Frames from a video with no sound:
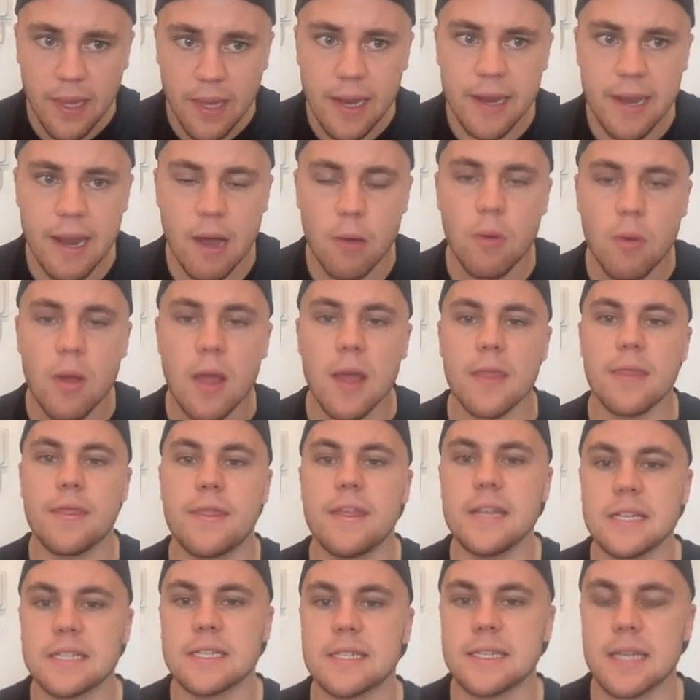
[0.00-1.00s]
Now,
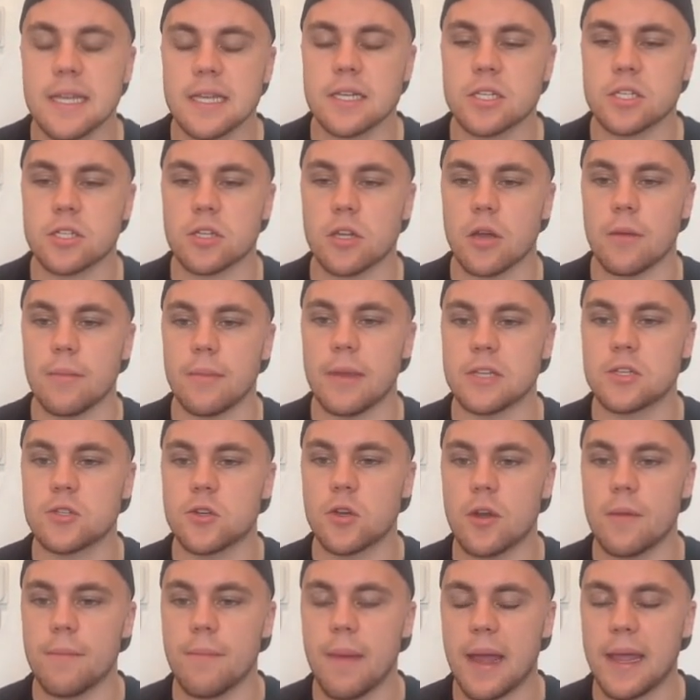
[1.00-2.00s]
this system is
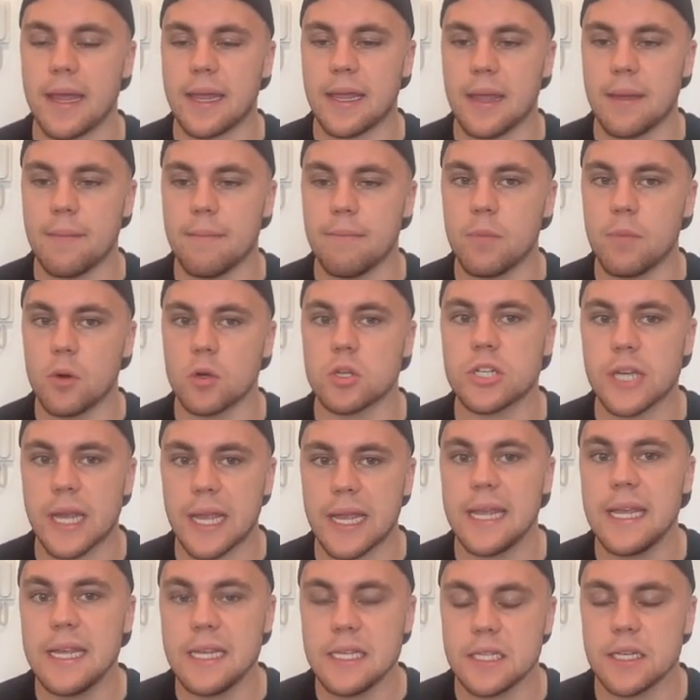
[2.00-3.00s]
going to make it much
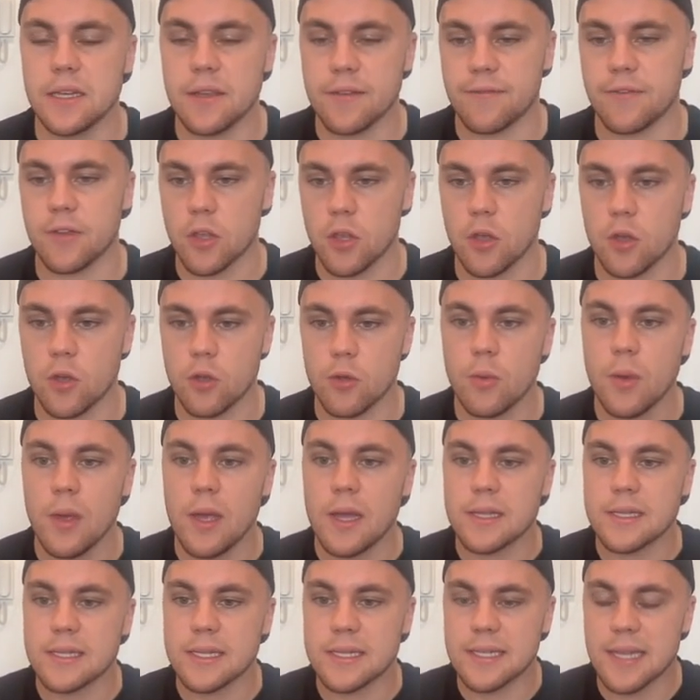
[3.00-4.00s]
easier for you
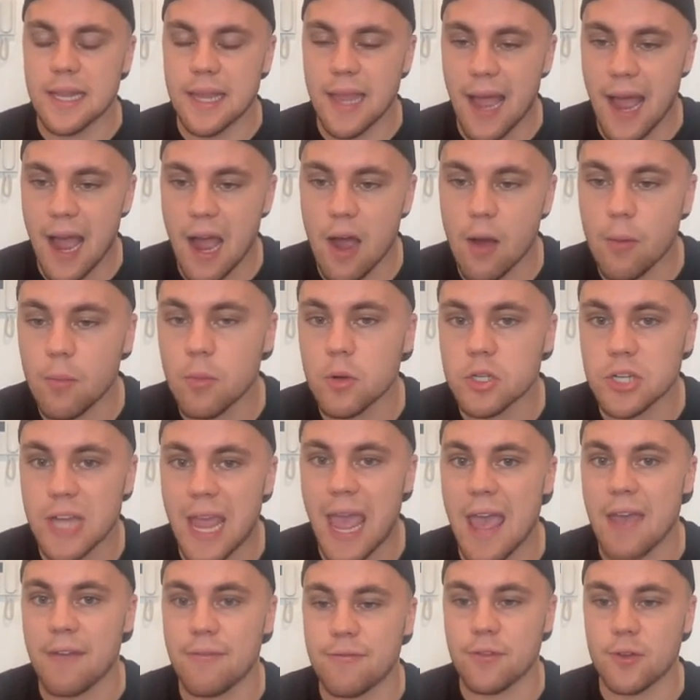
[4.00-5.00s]
to see how much
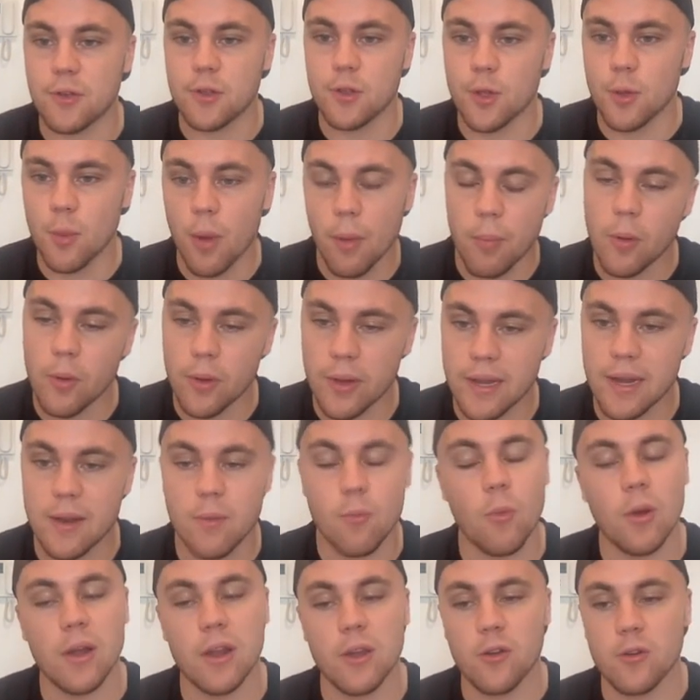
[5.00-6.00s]
effort you are putting
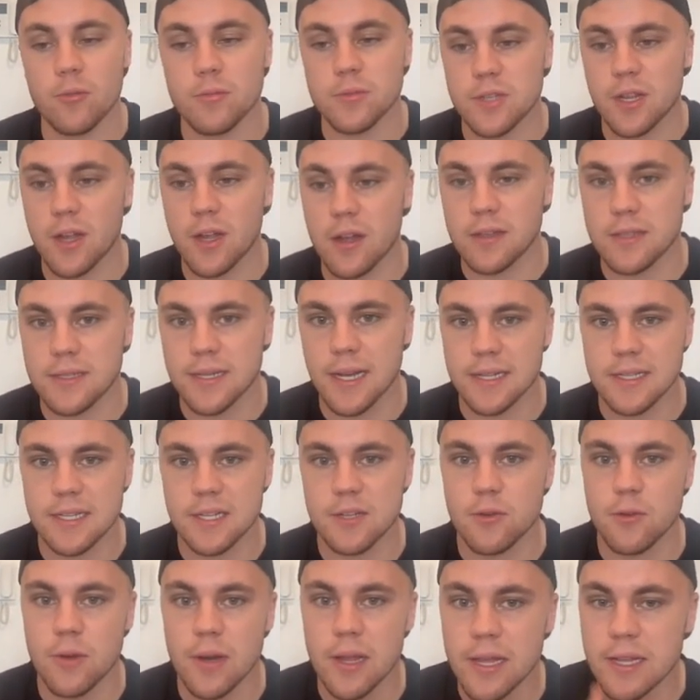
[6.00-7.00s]
in when it comes to contacting
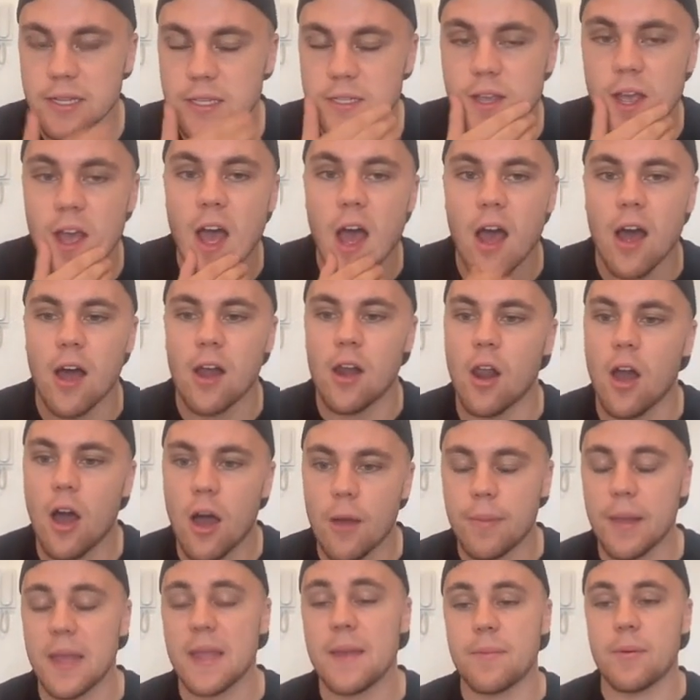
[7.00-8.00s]
your leads. A lot
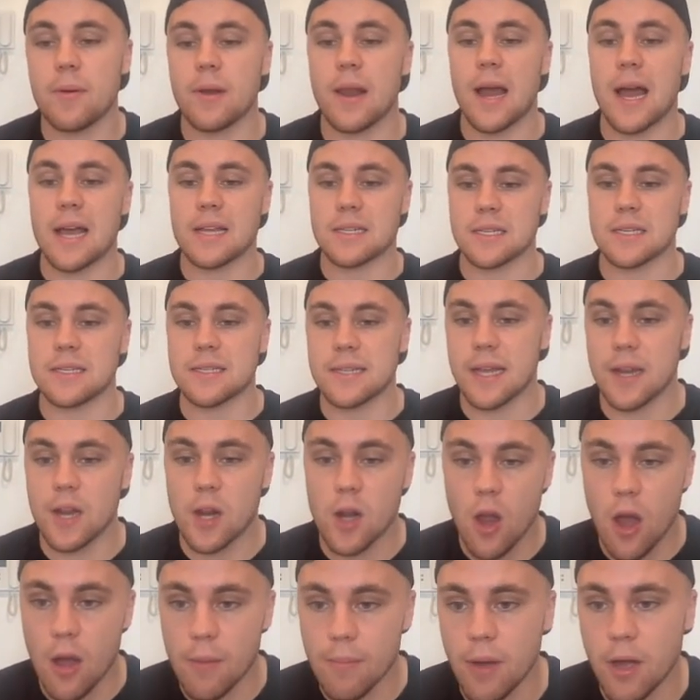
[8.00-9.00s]
of people, as I said, a
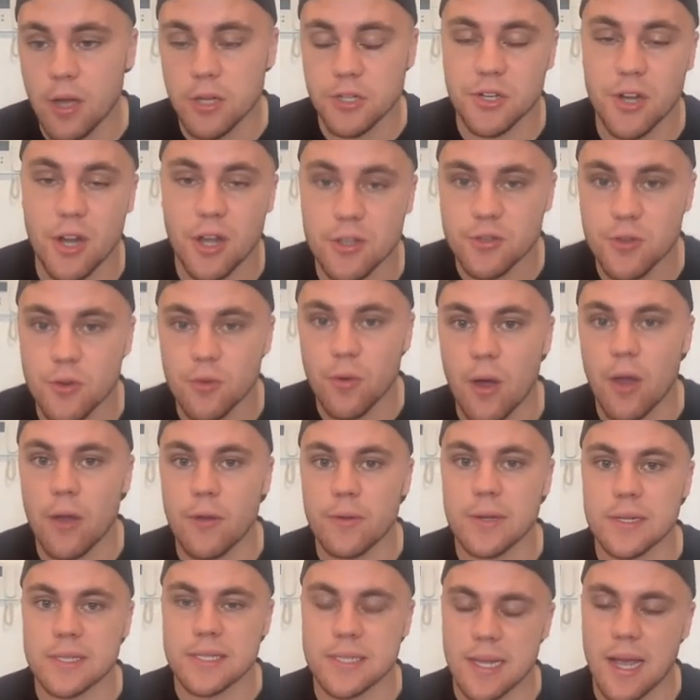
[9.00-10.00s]
lot of martial arts school
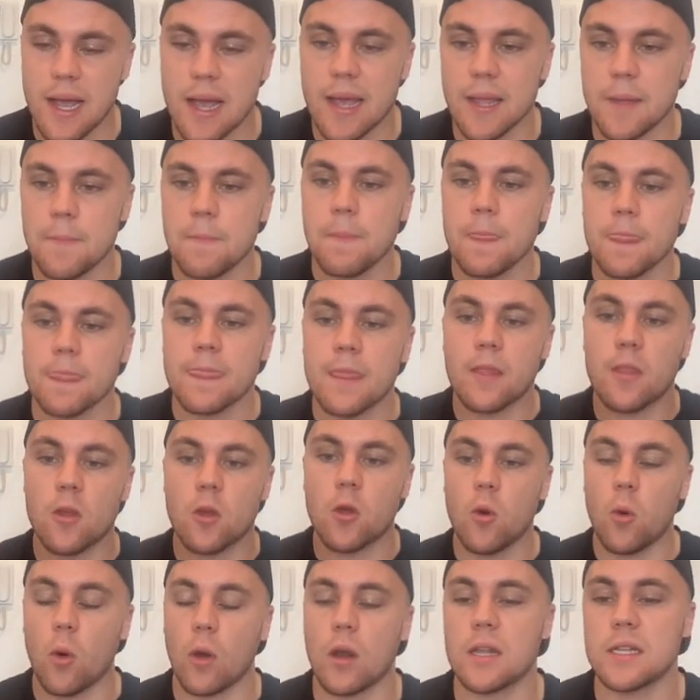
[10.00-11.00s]
owners say that the
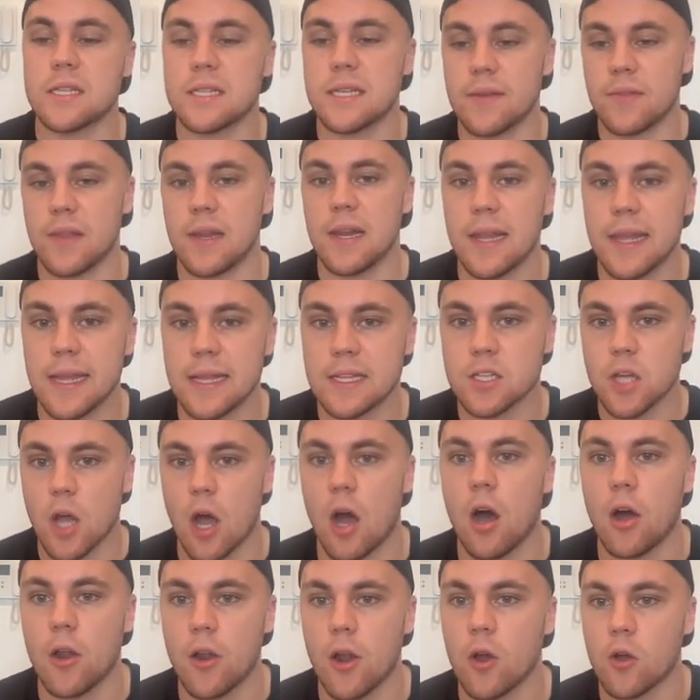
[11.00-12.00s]
quality of the leads
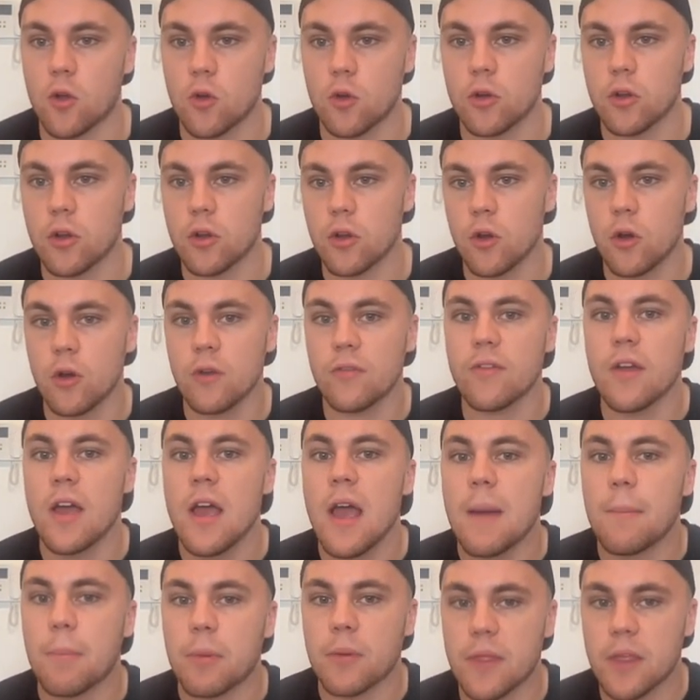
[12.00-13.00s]
are not good enough,
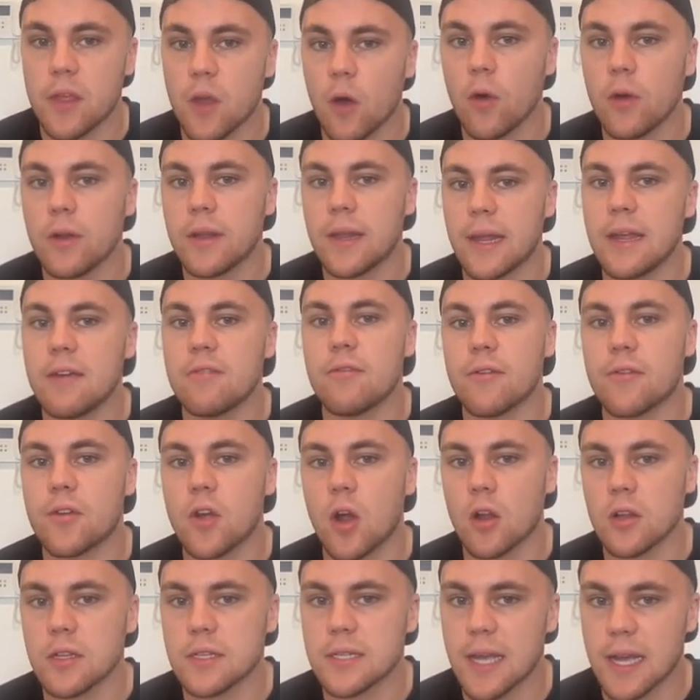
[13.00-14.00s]
but the idea of
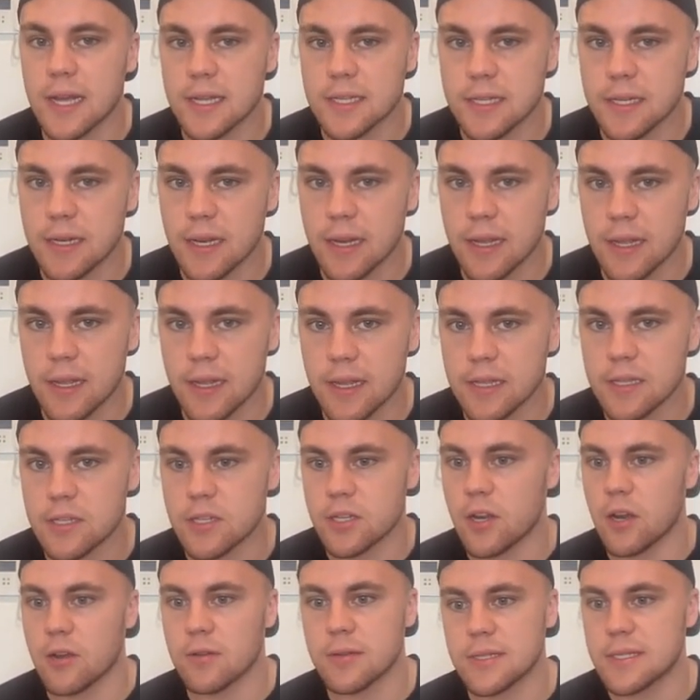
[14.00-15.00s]
contacting leads,
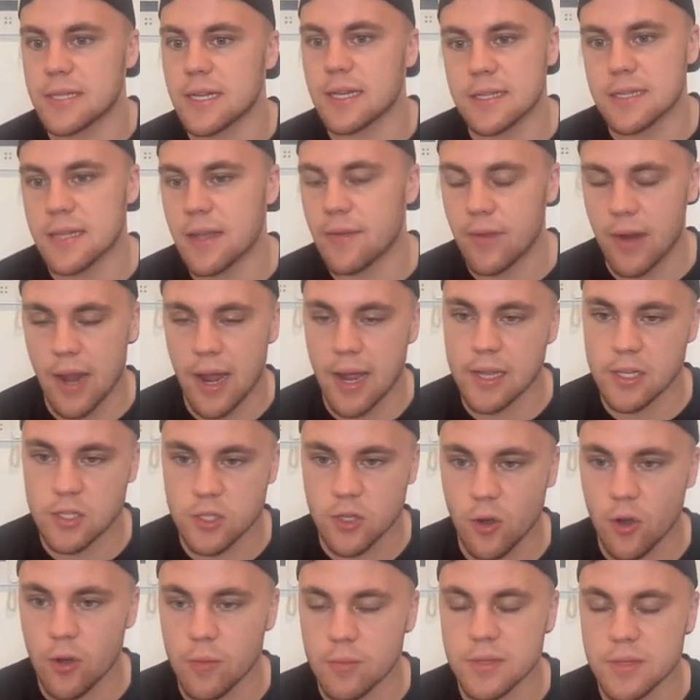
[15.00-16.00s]
6, 7, 8
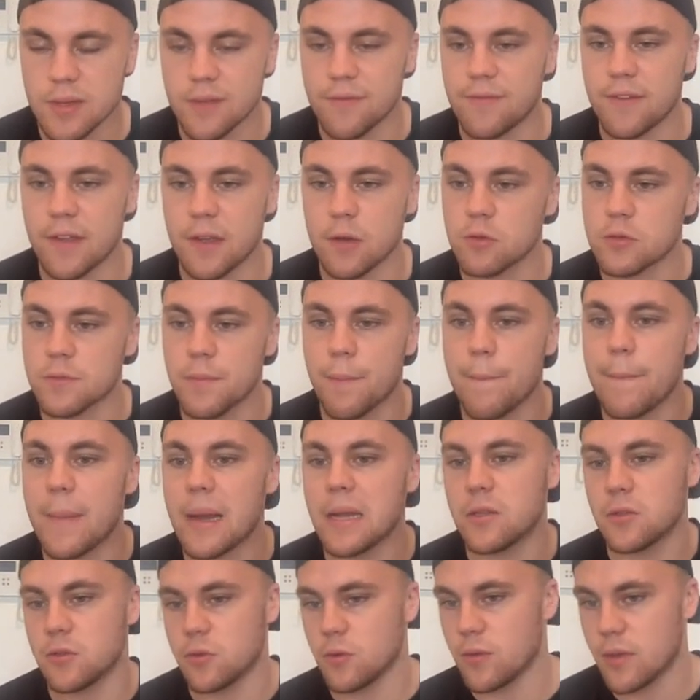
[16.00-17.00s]
times feels
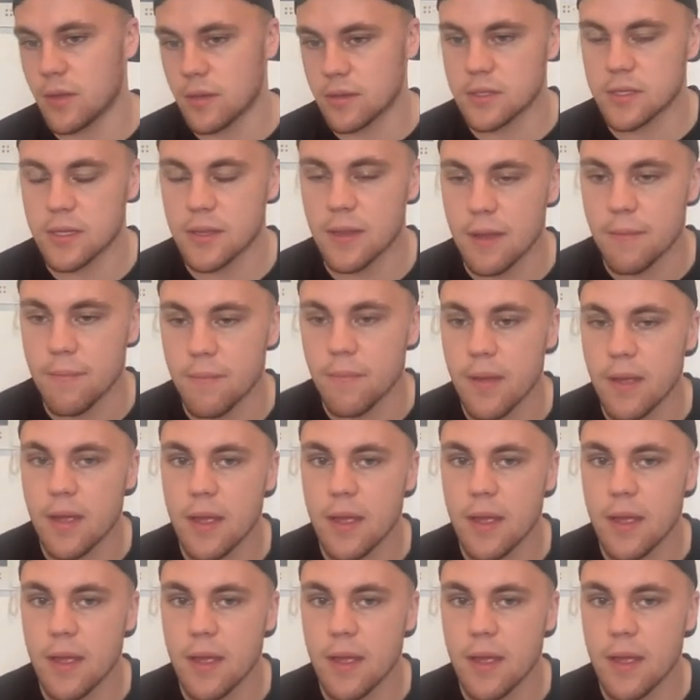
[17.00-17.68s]
mental to them.